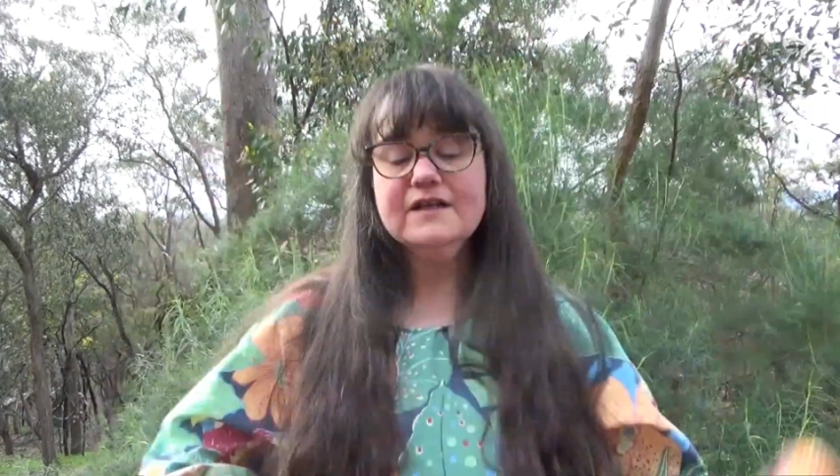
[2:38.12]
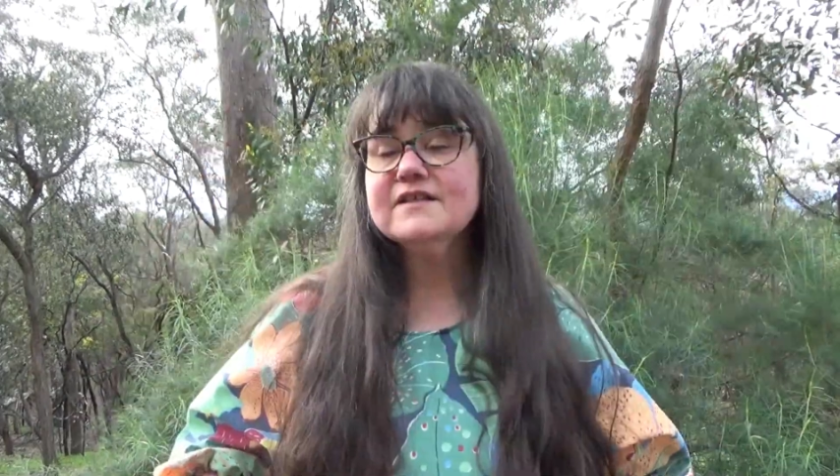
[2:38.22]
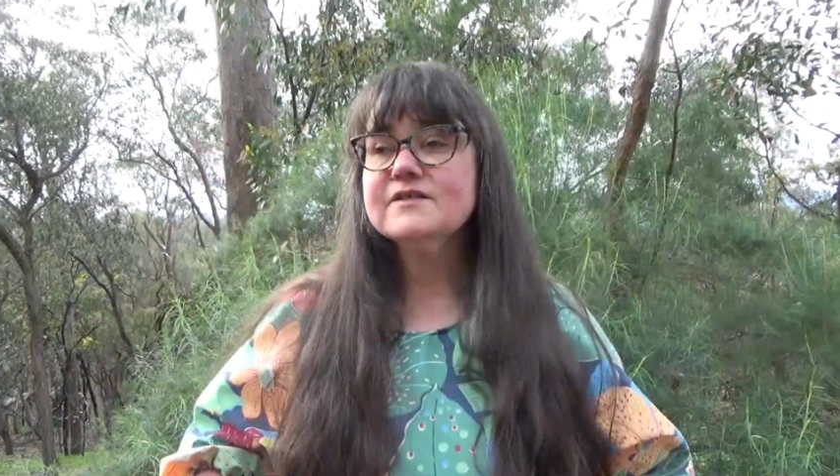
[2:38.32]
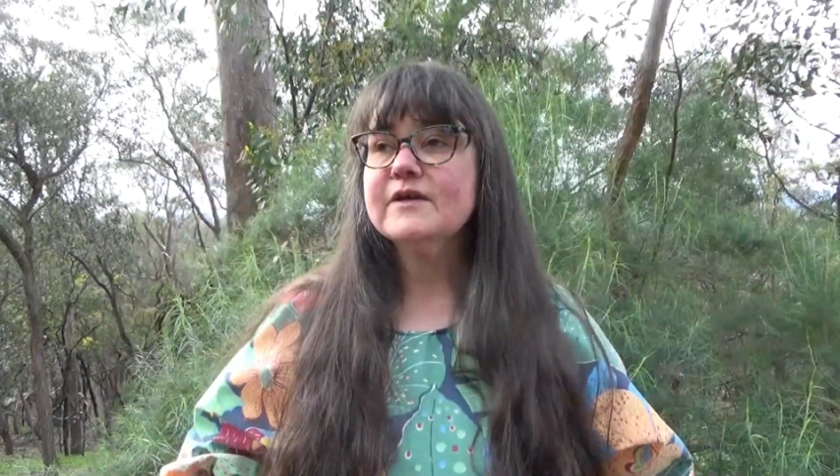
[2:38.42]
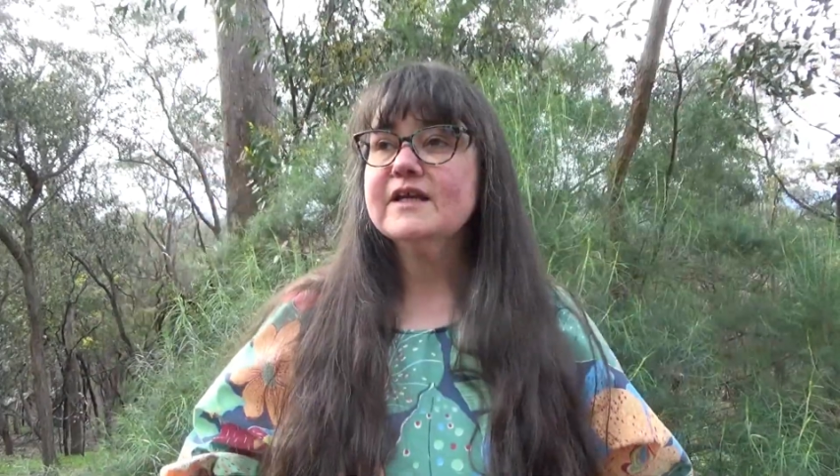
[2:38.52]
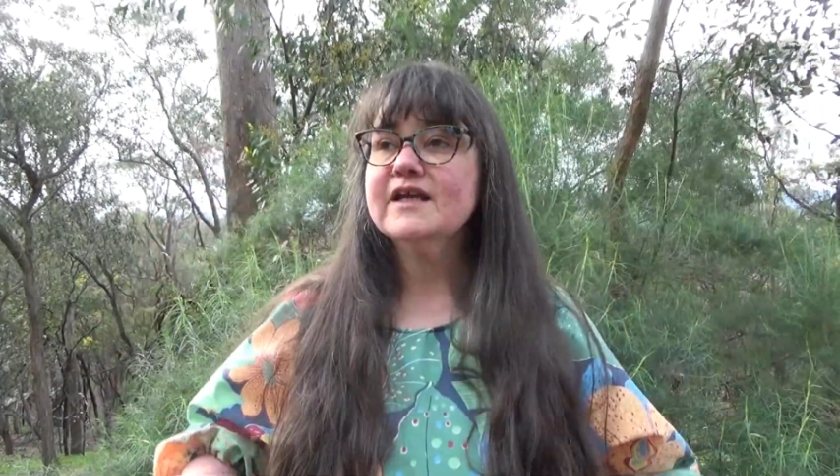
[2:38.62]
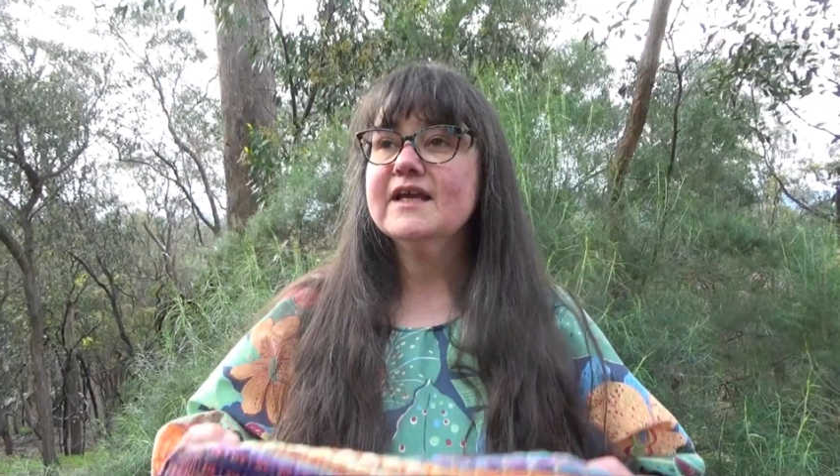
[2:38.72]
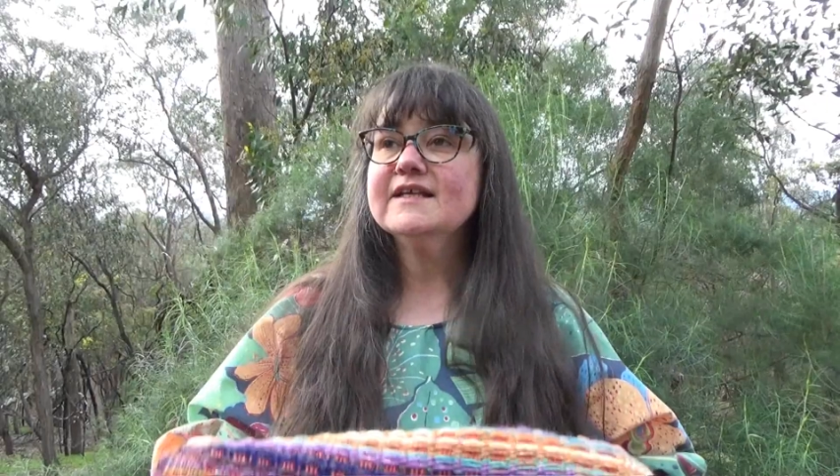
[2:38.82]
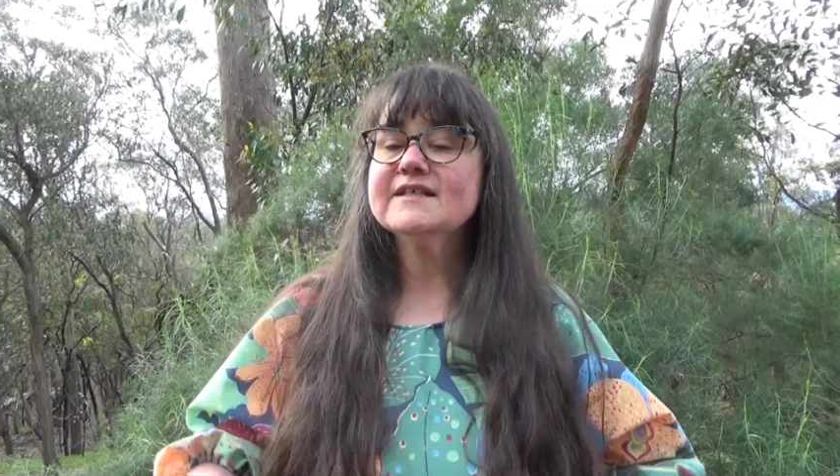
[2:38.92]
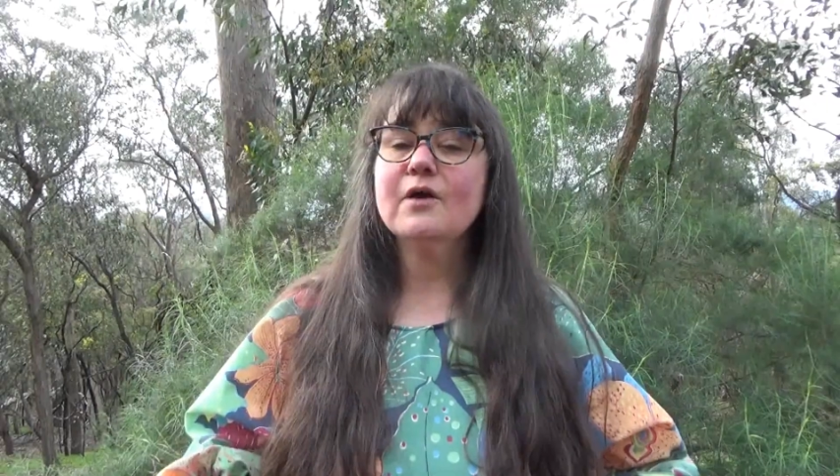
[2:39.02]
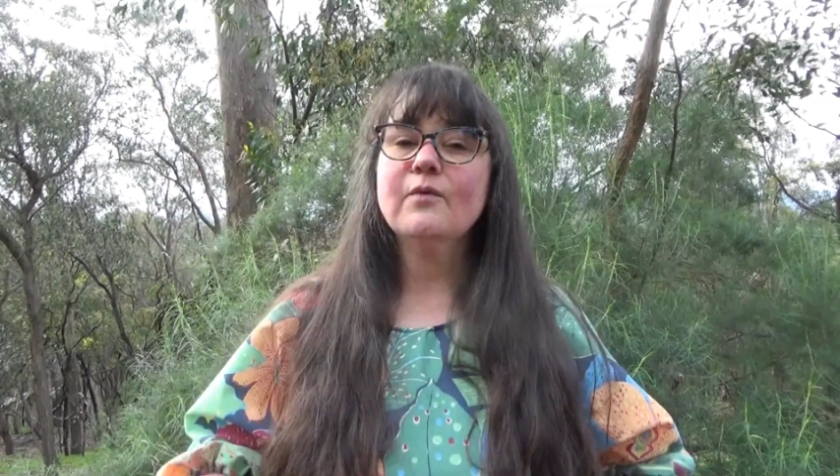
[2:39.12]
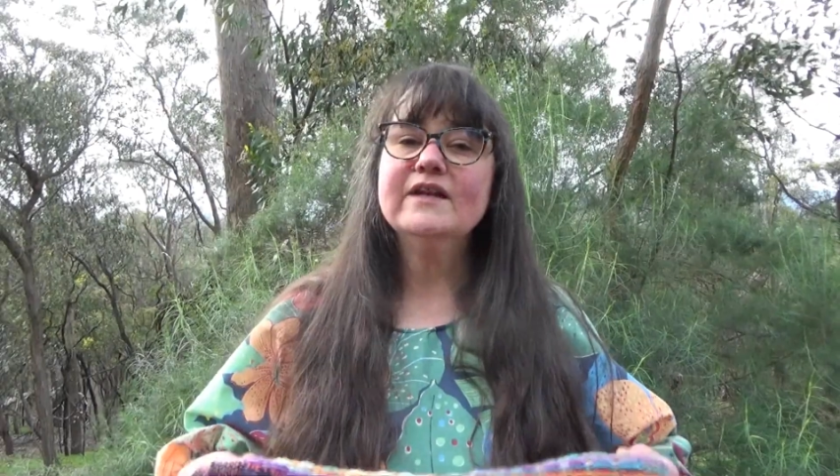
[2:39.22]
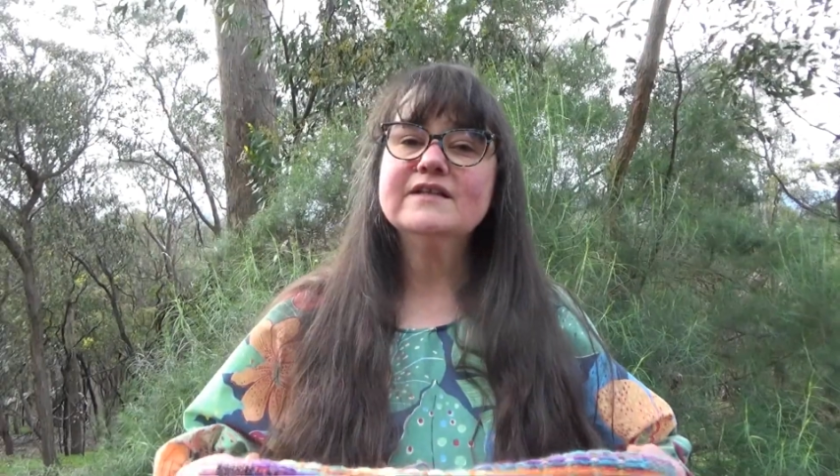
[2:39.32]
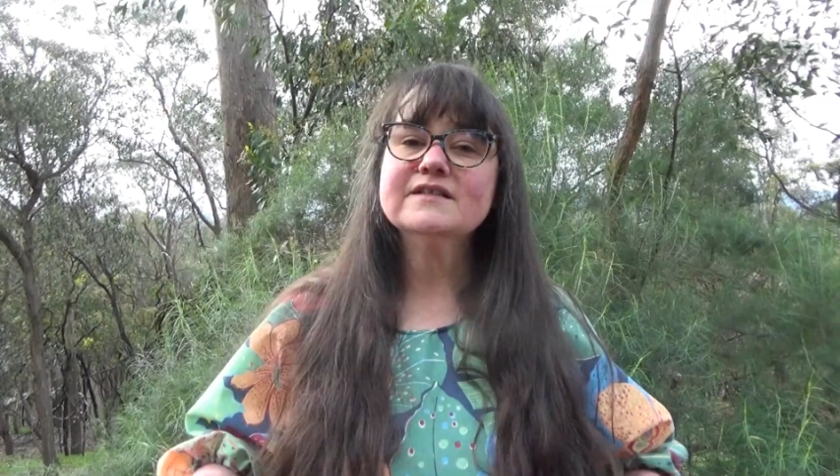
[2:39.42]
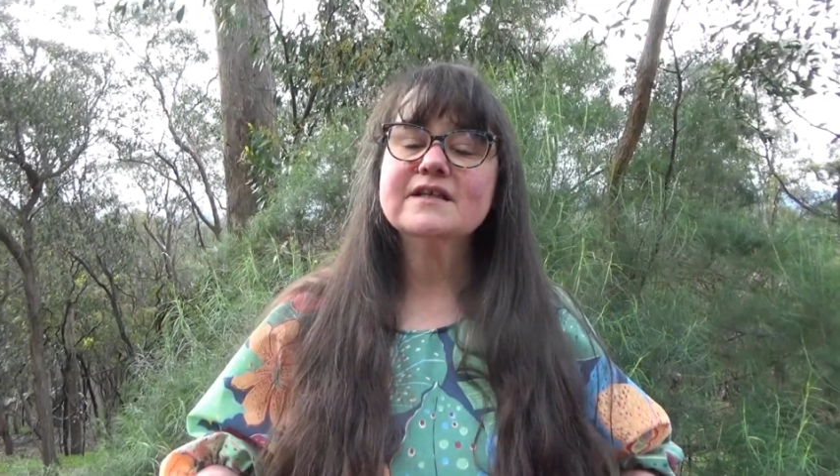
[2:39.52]
I did this week is I
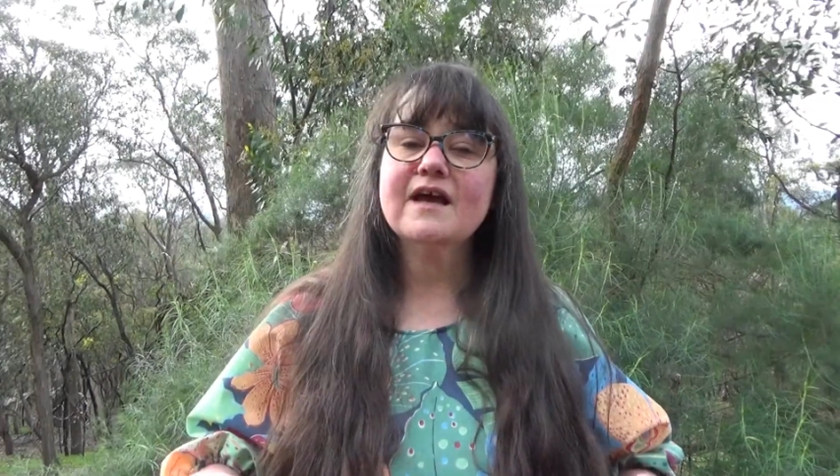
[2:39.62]
went